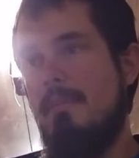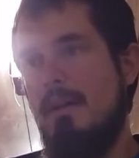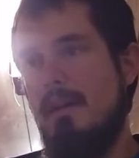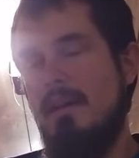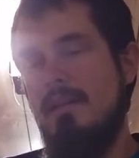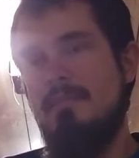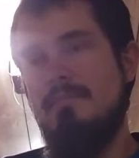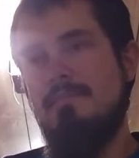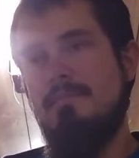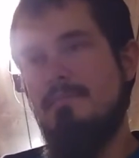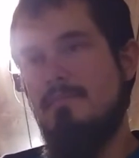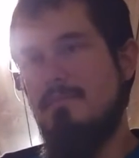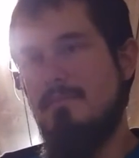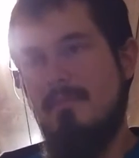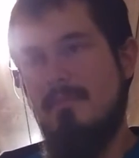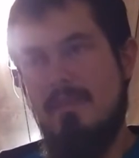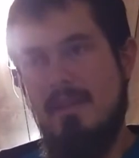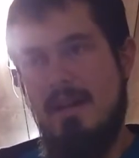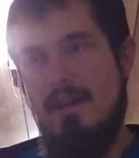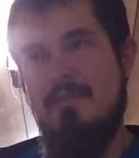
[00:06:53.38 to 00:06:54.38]
But
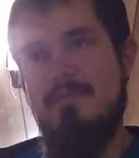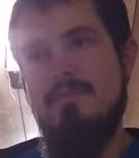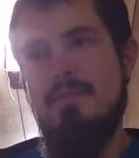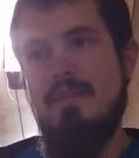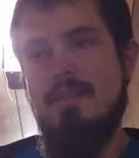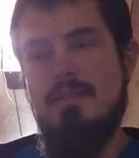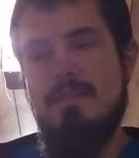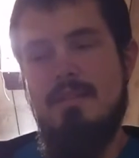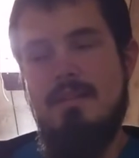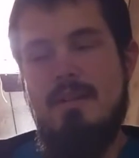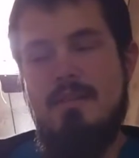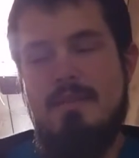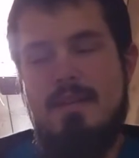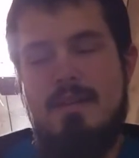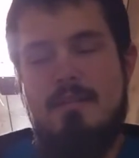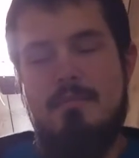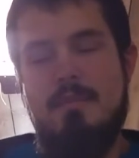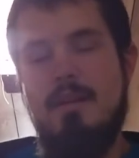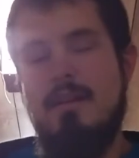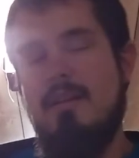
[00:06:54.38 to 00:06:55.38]
like I said, I've
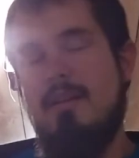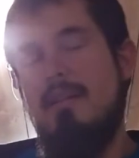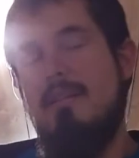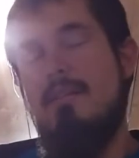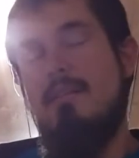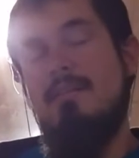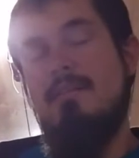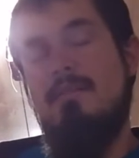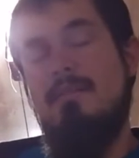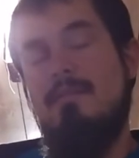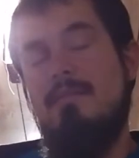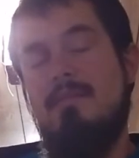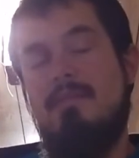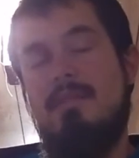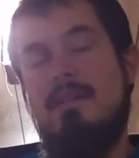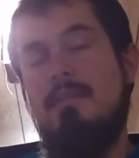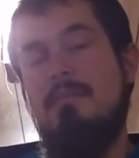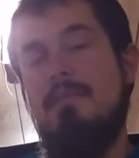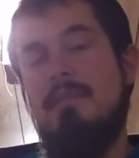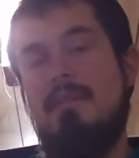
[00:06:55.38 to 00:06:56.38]
had American cars do the
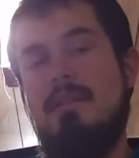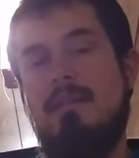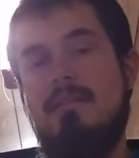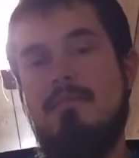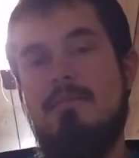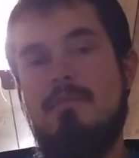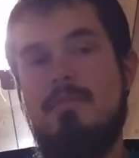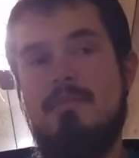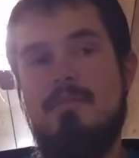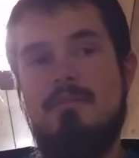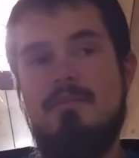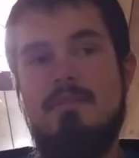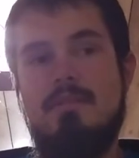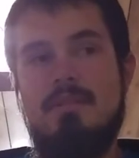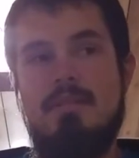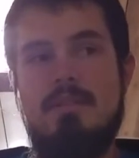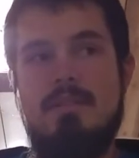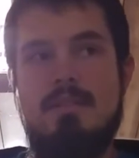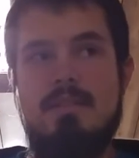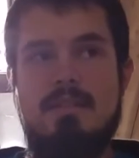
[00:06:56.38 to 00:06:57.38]
same thing
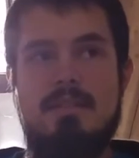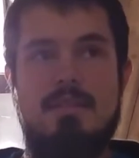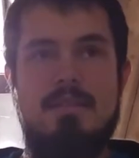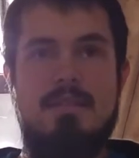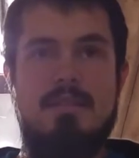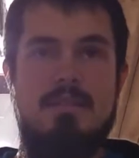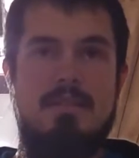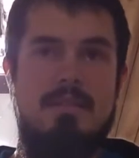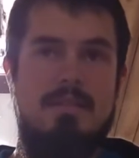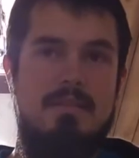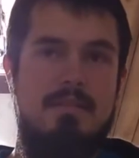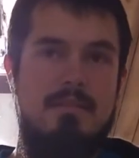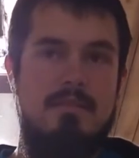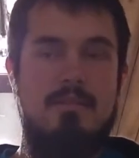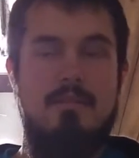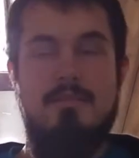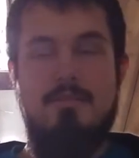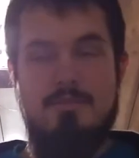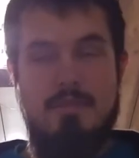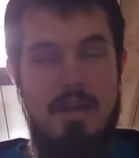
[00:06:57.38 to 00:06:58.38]

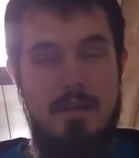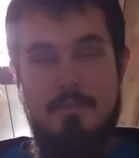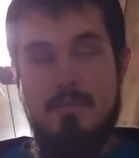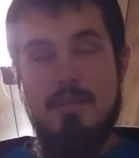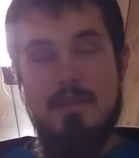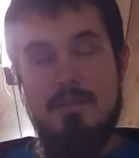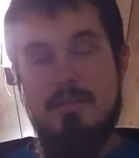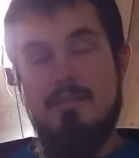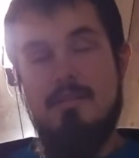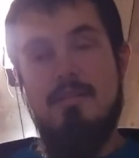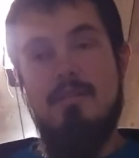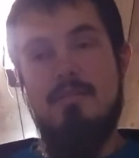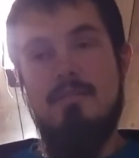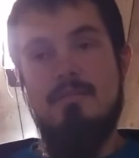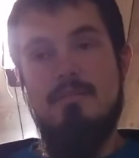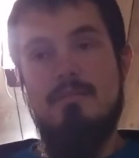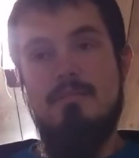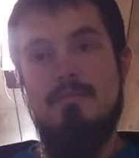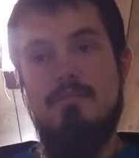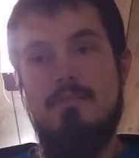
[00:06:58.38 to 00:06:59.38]
or Japanese
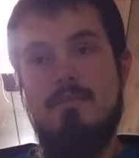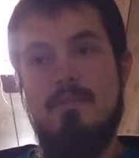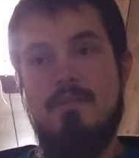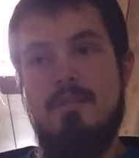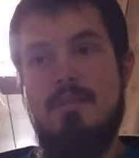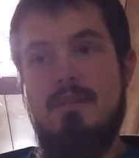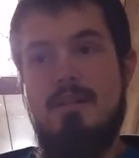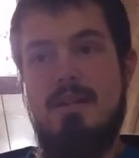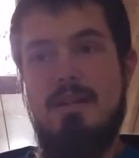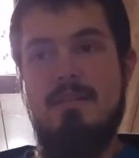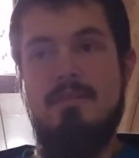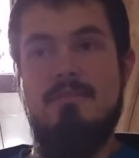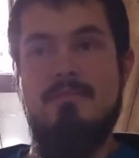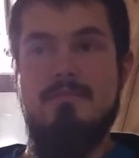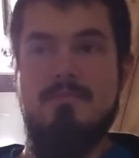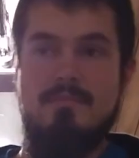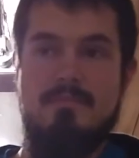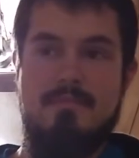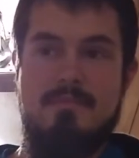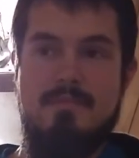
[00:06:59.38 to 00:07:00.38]
cars for a lot
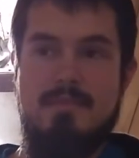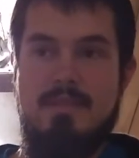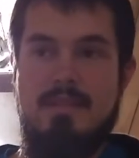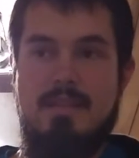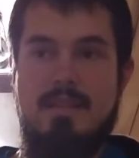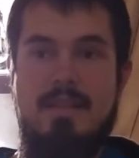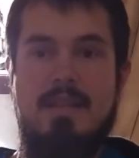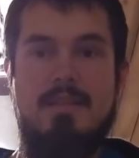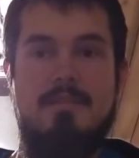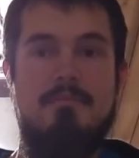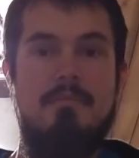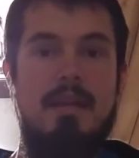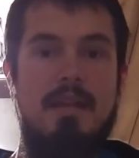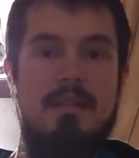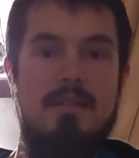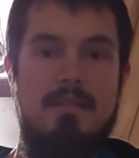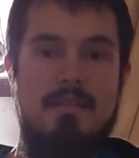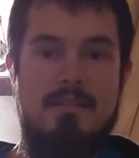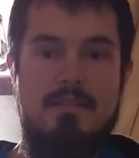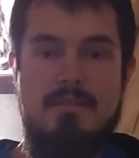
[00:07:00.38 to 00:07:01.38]
less
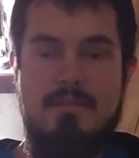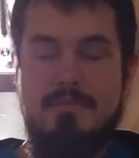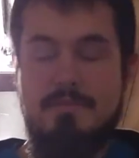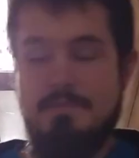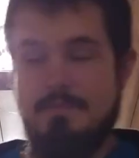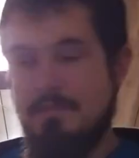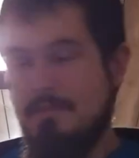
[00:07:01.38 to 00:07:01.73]
maintenance.